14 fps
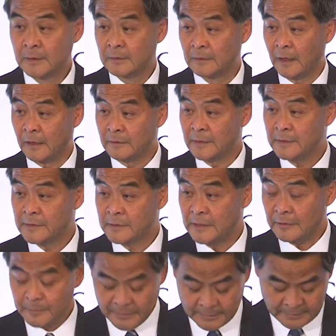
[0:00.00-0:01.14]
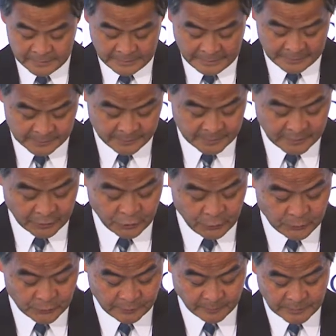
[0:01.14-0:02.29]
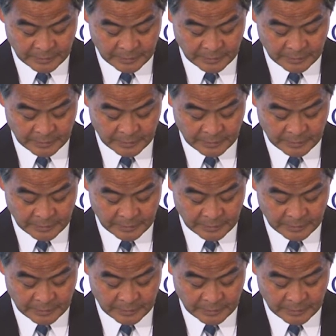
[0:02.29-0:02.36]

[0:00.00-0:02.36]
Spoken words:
Now, this government has been accused from